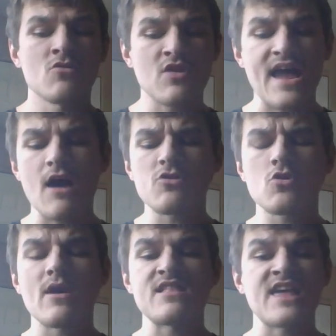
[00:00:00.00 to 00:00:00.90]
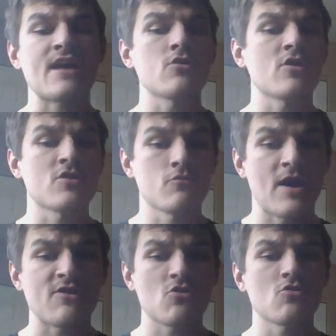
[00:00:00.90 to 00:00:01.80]
So now let's go ahead and take a look at the
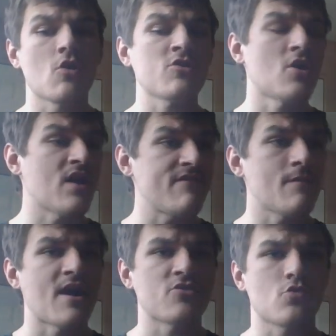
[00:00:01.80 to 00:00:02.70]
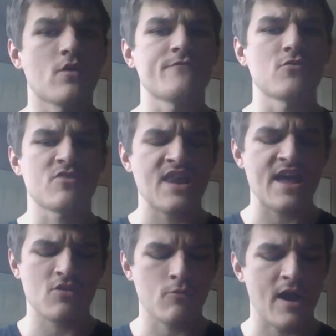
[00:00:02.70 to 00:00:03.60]
race results, and I'll give you my score for
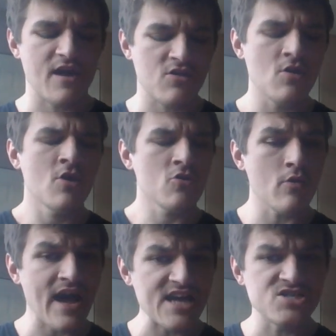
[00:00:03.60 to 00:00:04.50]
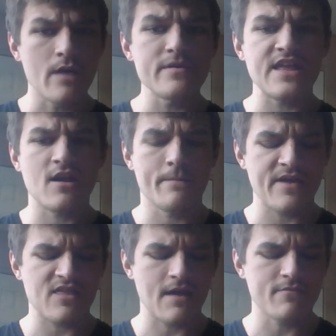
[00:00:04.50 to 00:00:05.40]
today's race. So AJ Allmendinger
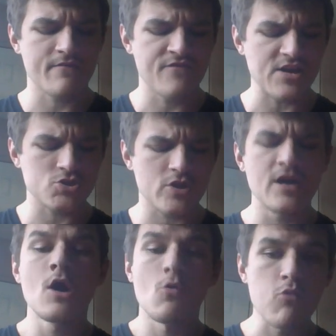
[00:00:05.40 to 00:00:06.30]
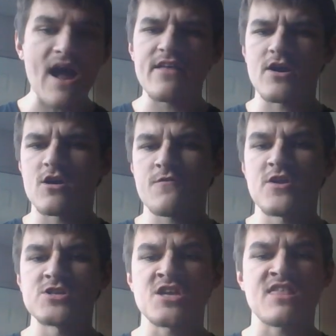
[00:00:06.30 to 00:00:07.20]
picks up the victory. Riley Herbst
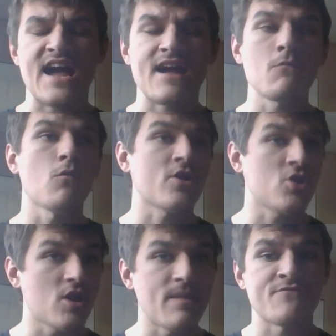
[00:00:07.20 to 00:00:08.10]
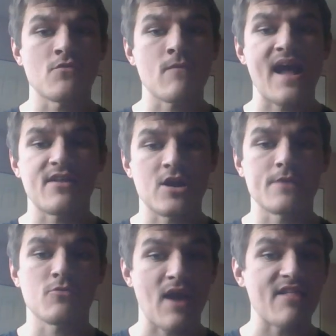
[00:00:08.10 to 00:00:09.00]
finished a second. What could have been for Riley
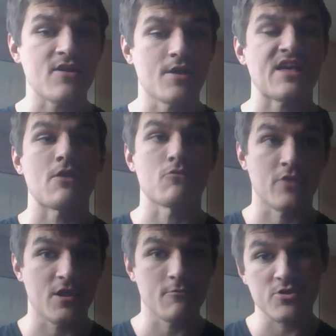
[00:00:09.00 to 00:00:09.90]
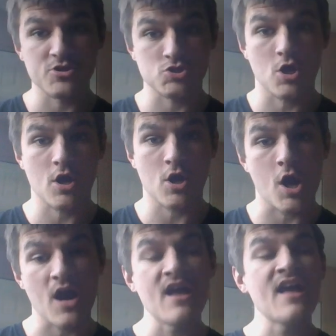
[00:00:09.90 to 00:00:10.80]
Herbst? Riley Herbst had a really, really strong
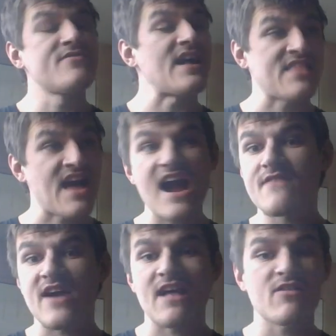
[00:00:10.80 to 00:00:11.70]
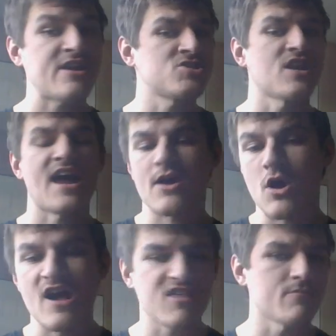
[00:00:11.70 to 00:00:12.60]
car. That tire violation kind of
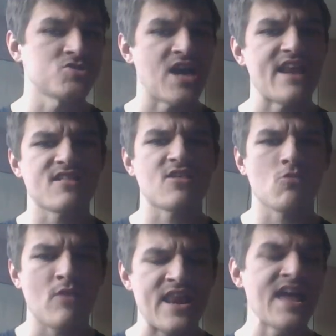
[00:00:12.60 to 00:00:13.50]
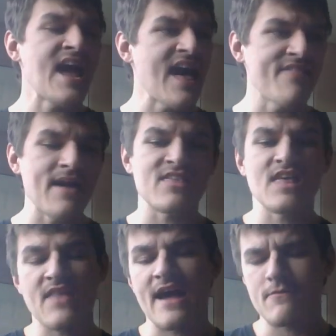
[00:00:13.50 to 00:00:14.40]
cost him a shot at this win. And
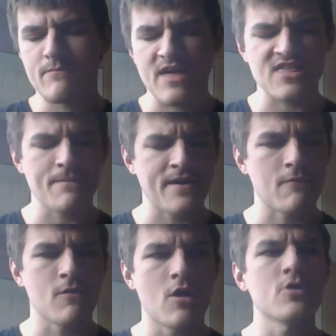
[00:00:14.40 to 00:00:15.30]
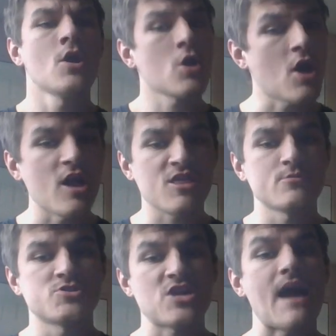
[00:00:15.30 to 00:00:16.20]
basically that missing pit road cost
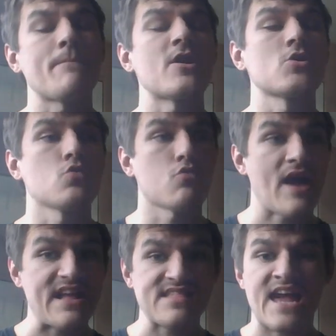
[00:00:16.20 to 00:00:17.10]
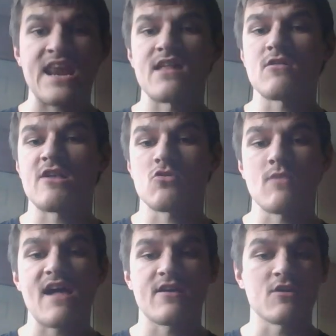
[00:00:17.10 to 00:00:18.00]
him a shot. But a great day nonetheless for
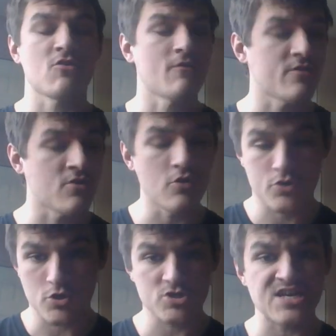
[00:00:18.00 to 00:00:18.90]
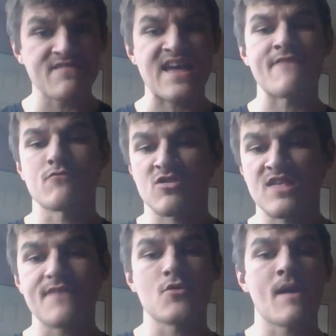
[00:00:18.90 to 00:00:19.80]
Riley Herbst with the new crew chief, Davin
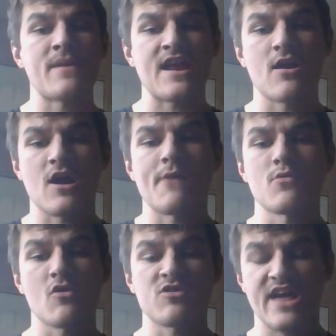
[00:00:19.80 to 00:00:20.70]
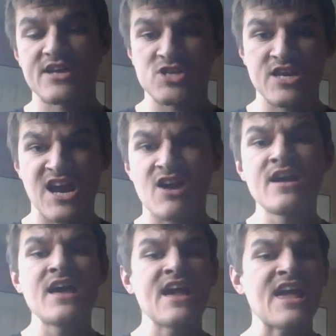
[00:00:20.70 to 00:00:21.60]
Receiver, who had been Eric Almirola's engineer.
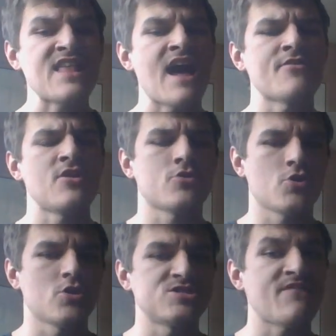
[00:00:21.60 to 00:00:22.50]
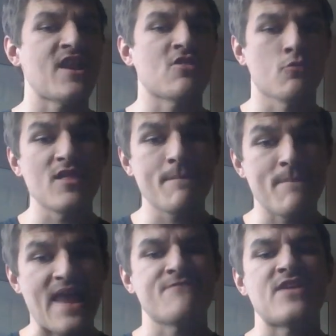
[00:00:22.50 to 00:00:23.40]
He's now the new crew chief, and it's really
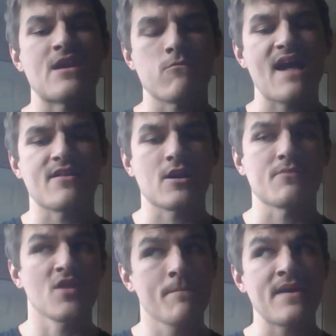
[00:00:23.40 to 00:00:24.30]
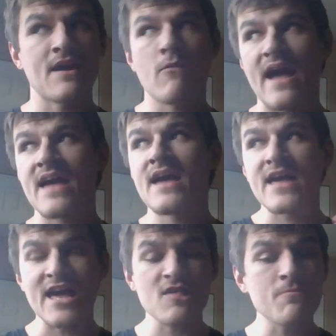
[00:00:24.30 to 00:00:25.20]
benefited Riley Herbst in a big way.
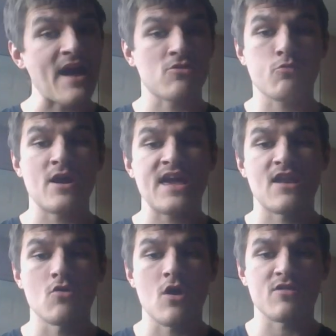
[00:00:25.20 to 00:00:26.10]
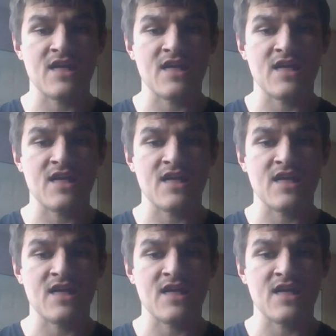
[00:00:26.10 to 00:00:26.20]
His best run in a long